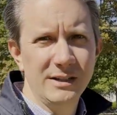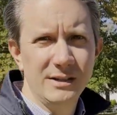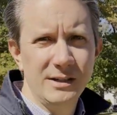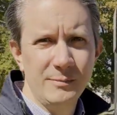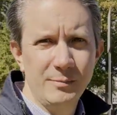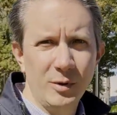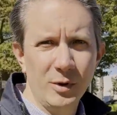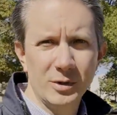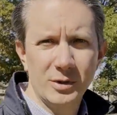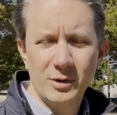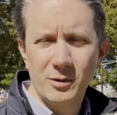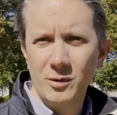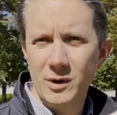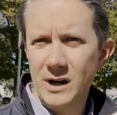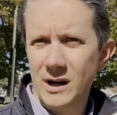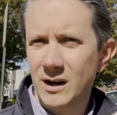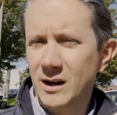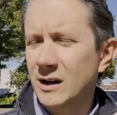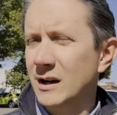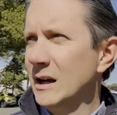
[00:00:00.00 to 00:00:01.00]
in Depot
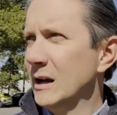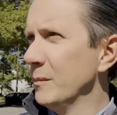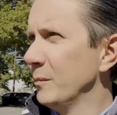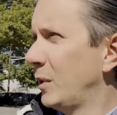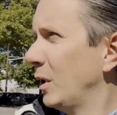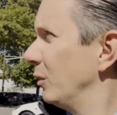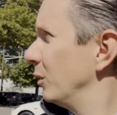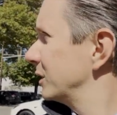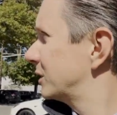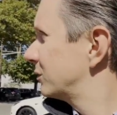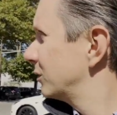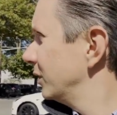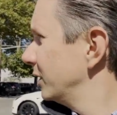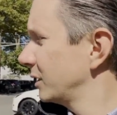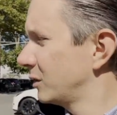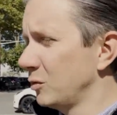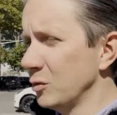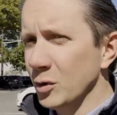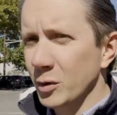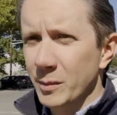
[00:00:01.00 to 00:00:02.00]
Square. But what's really
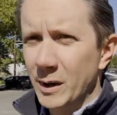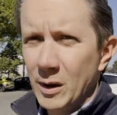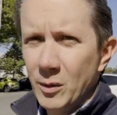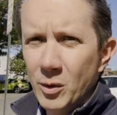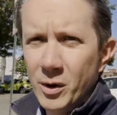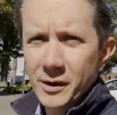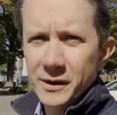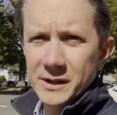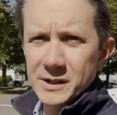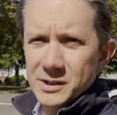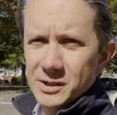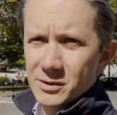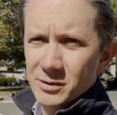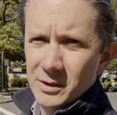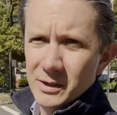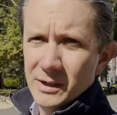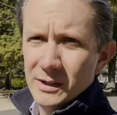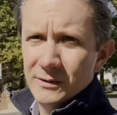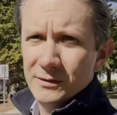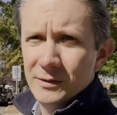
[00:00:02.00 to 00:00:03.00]
cool about Walnut
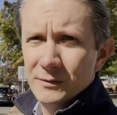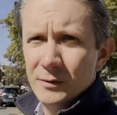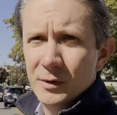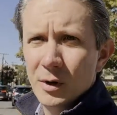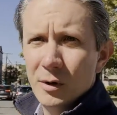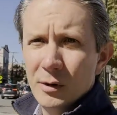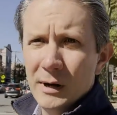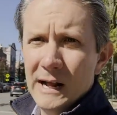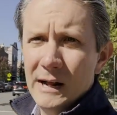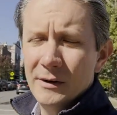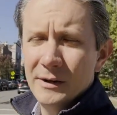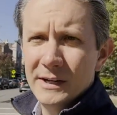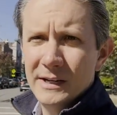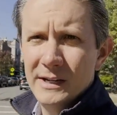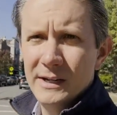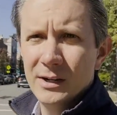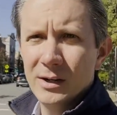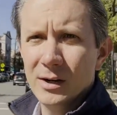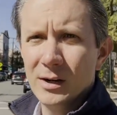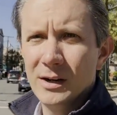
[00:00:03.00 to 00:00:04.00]
Street is if you go down
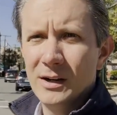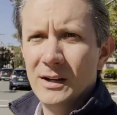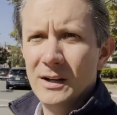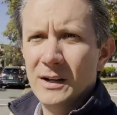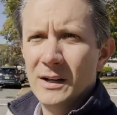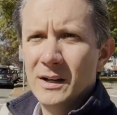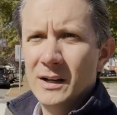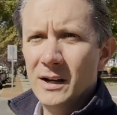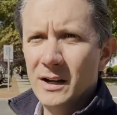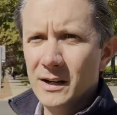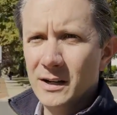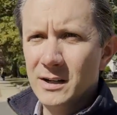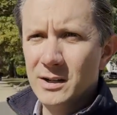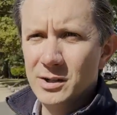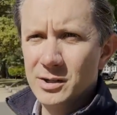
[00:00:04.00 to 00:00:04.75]
here, I'm going to